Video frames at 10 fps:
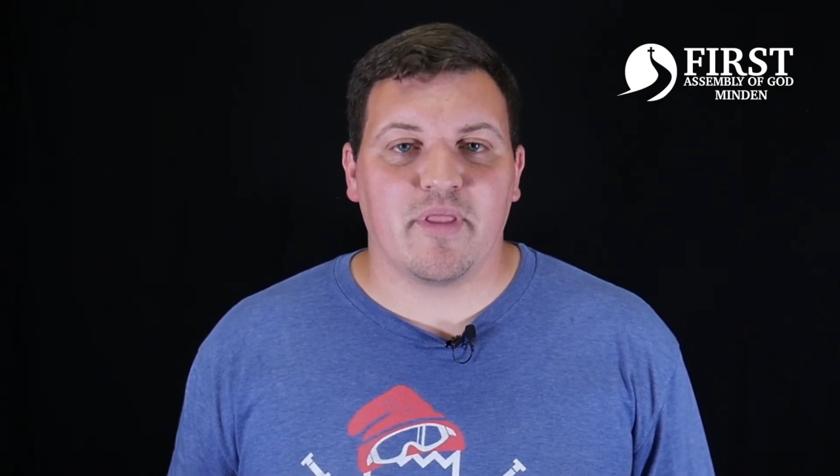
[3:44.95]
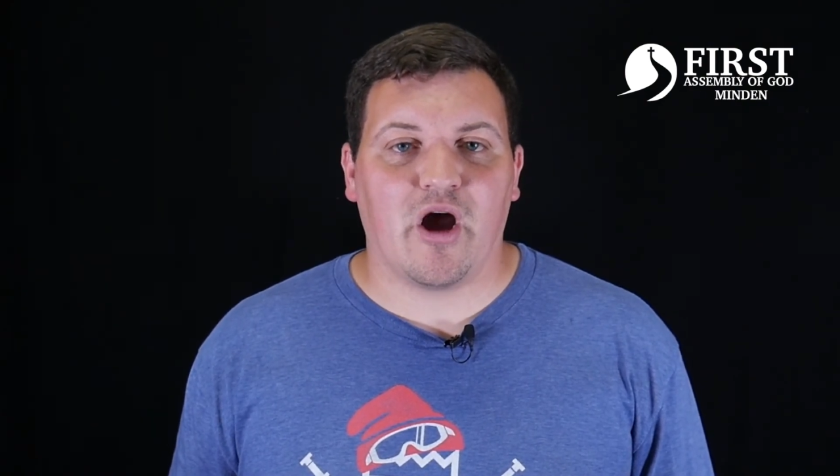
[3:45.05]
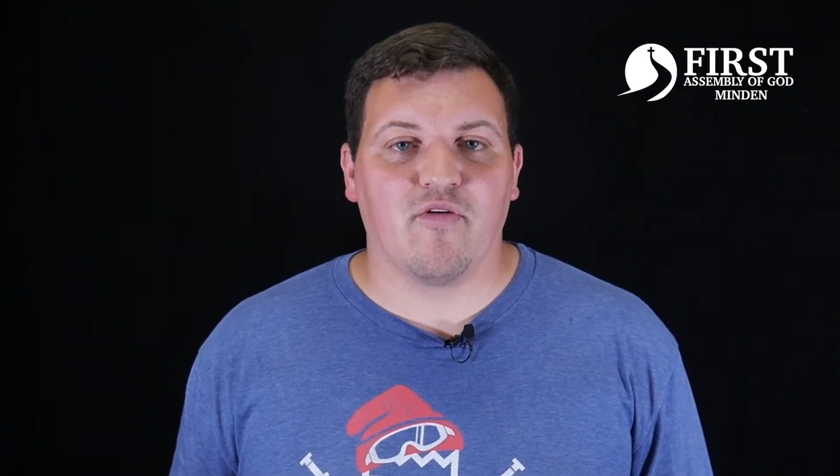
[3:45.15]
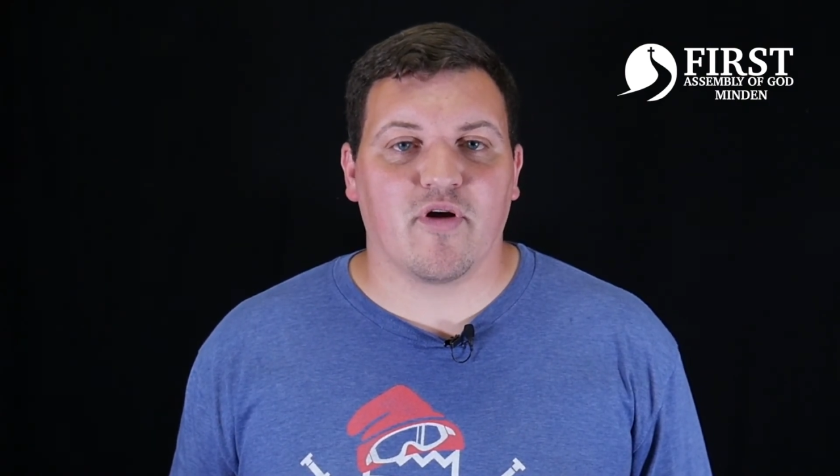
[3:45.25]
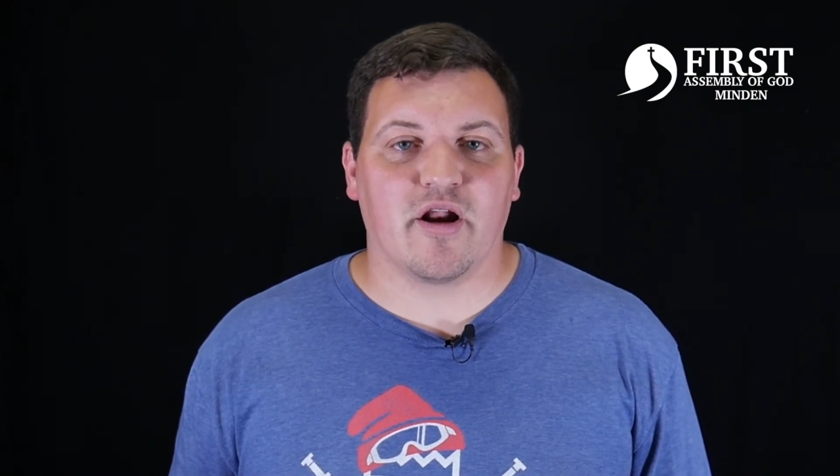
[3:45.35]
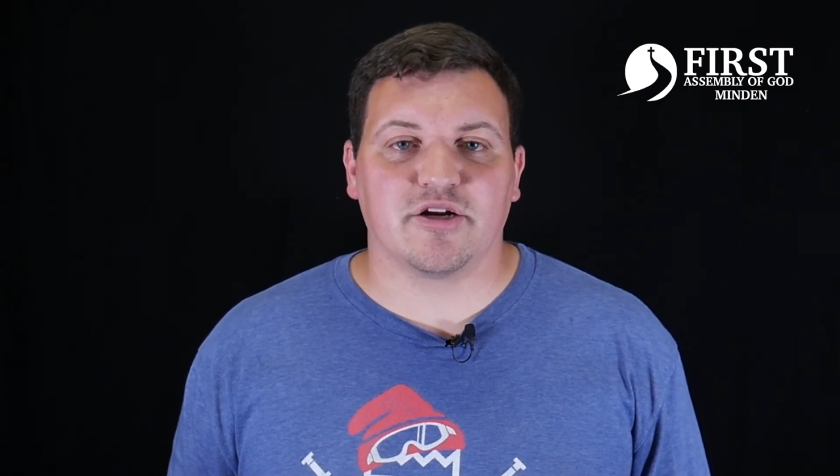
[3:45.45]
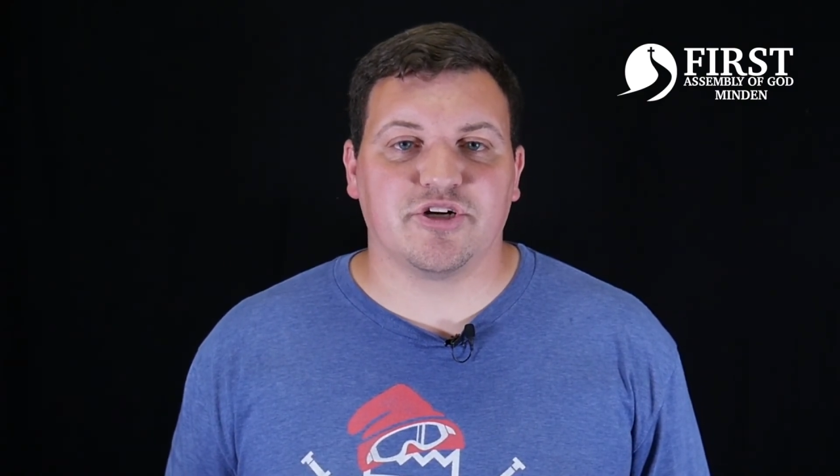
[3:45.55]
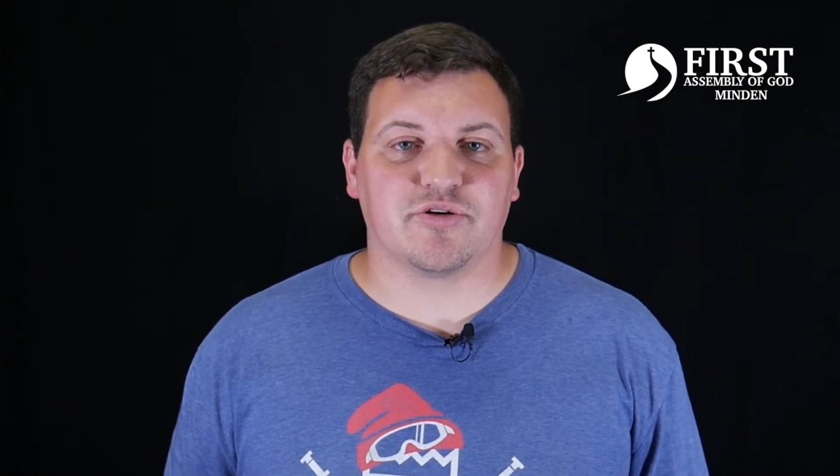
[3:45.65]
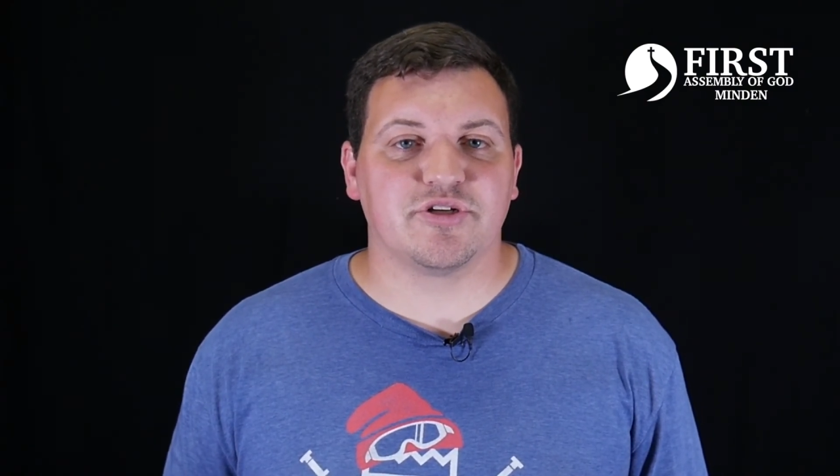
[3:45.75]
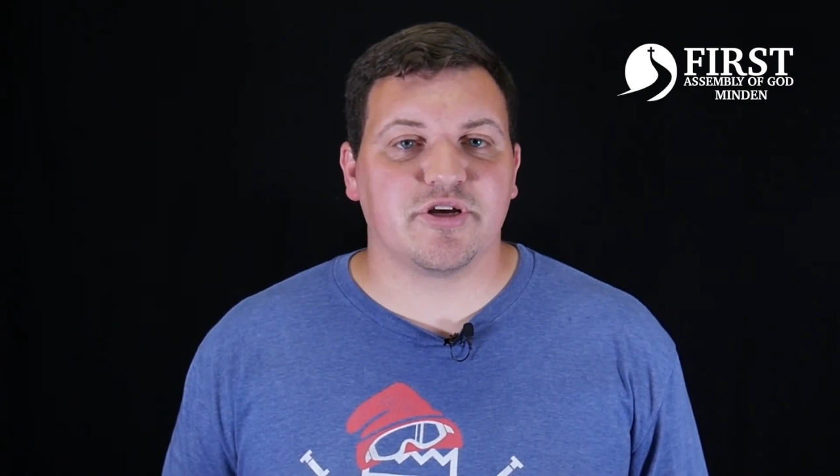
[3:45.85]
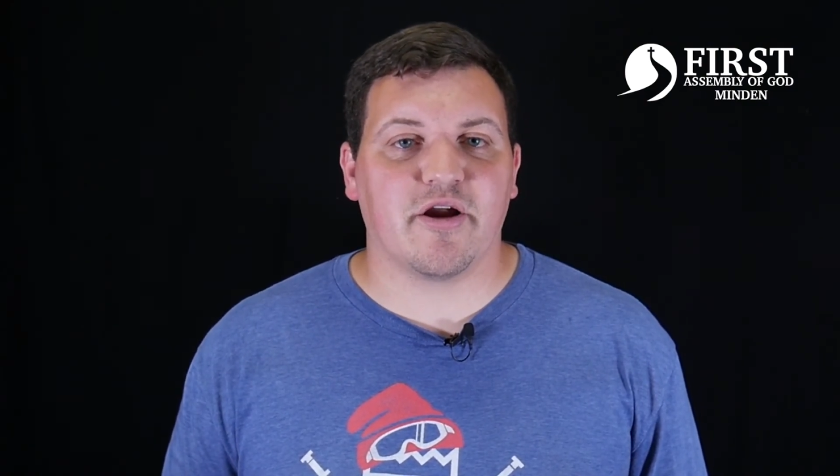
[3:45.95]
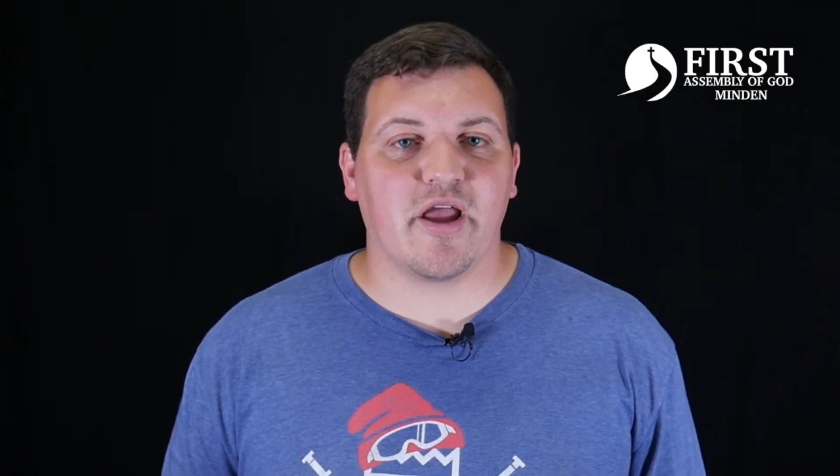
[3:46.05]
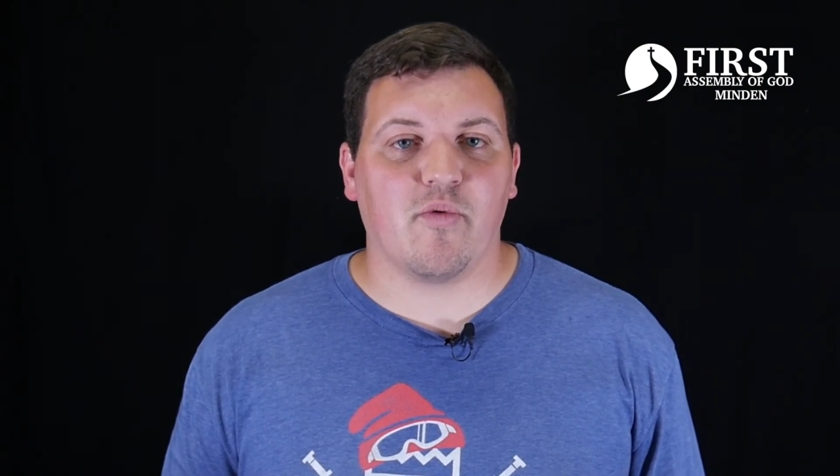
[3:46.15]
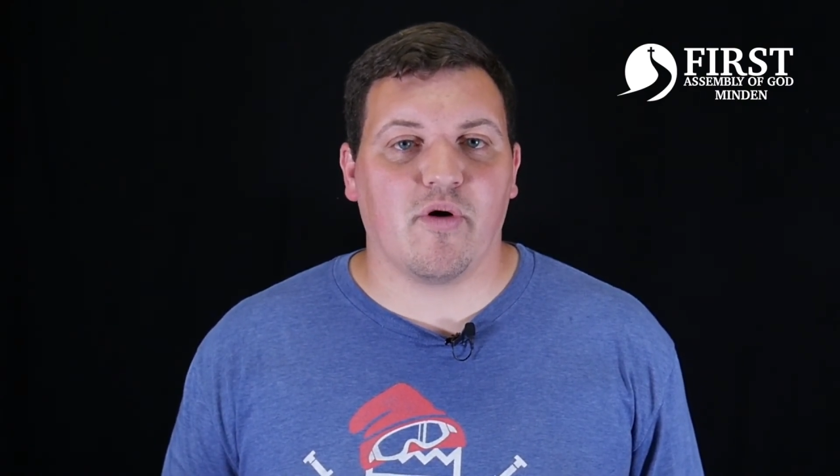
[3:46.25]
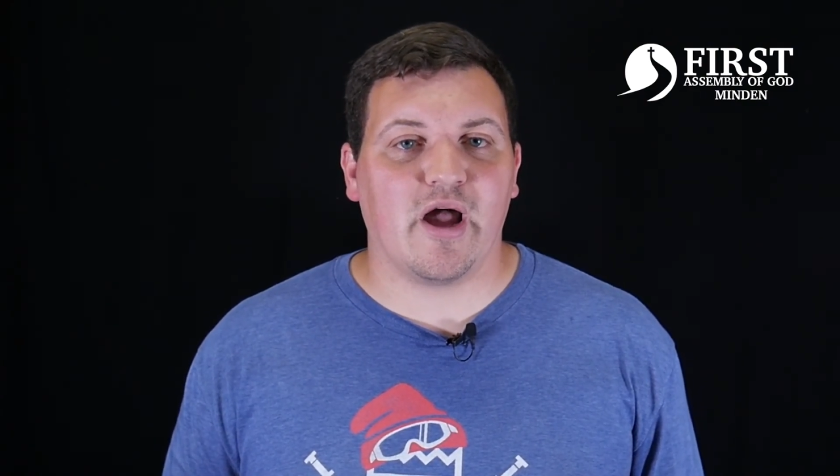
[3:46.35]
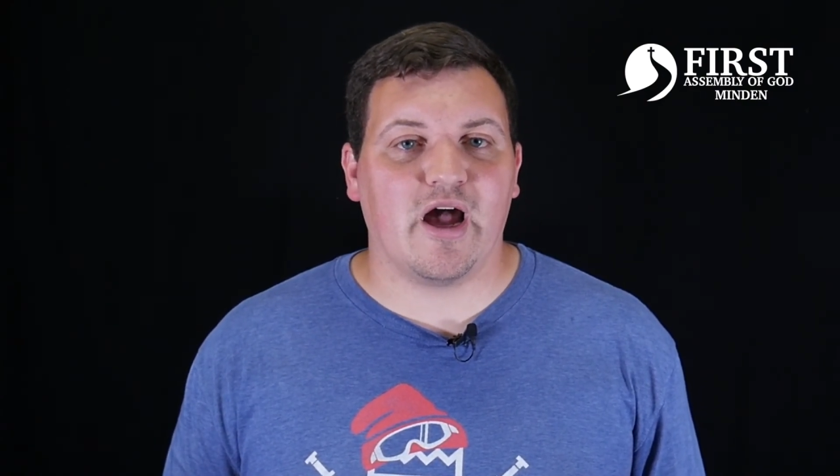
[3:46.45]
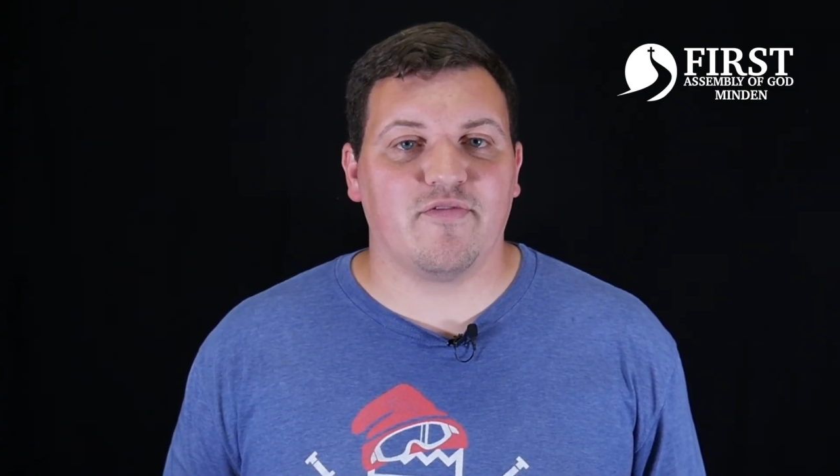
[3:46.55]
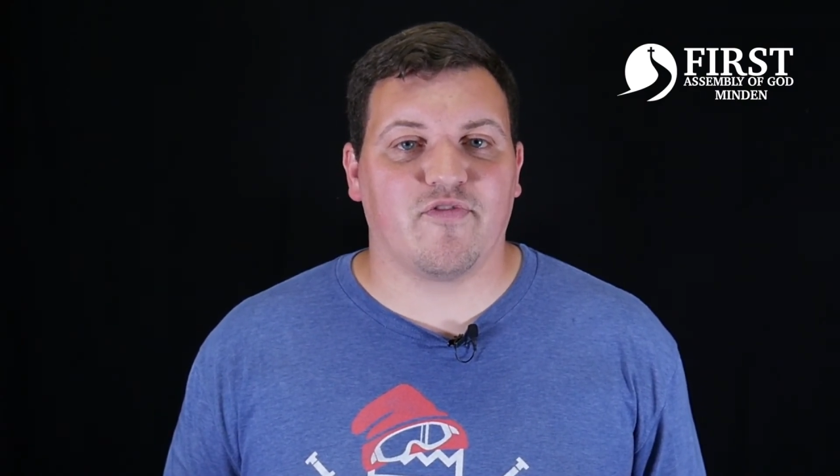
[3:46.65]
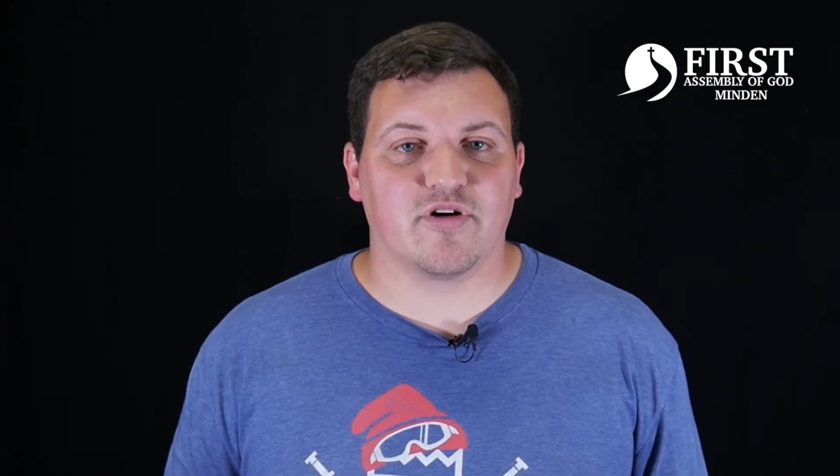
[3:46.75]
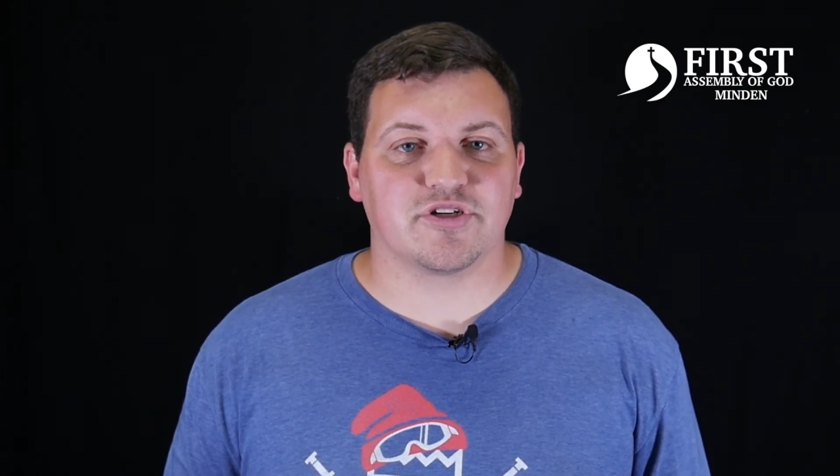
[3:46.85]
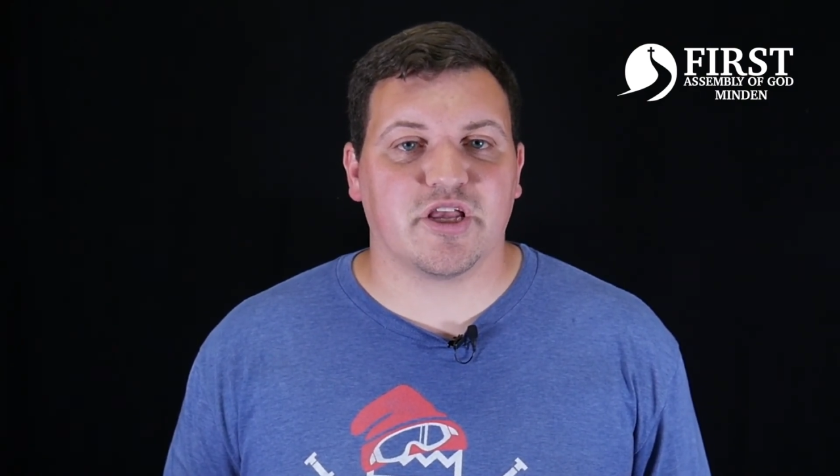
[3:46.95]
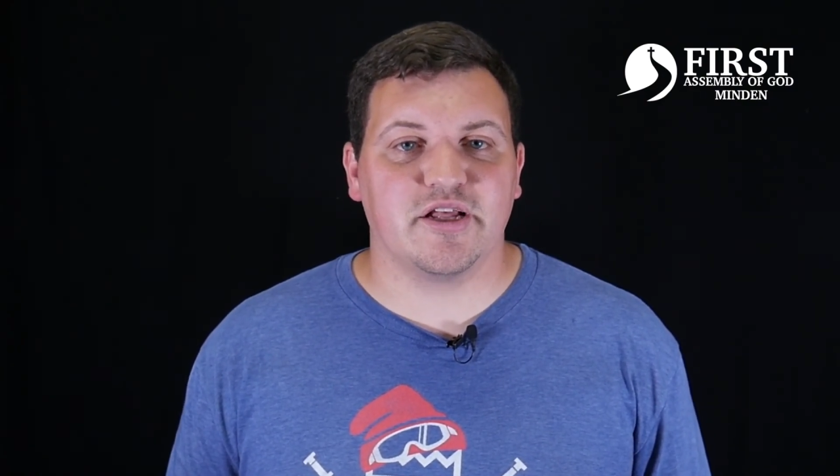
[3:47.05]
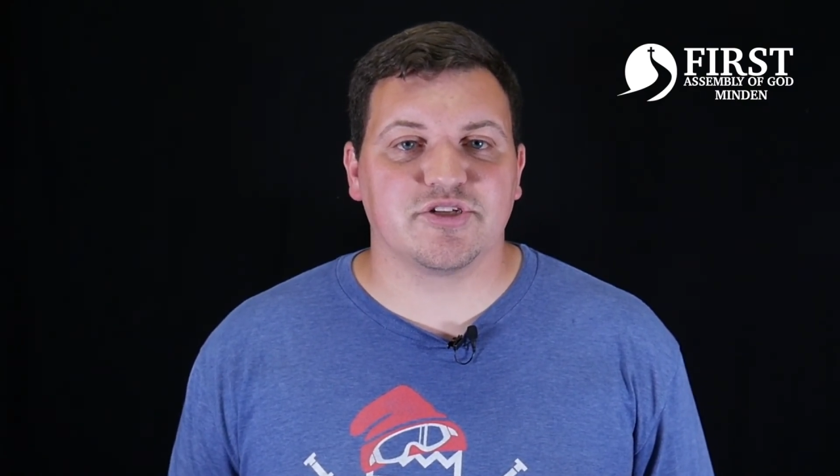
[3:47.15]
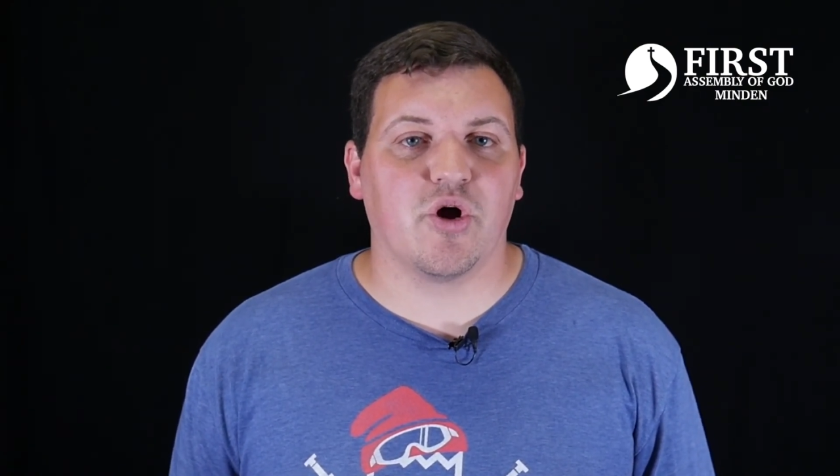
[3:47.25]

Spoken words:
Over in our children's area, we'll have First Kids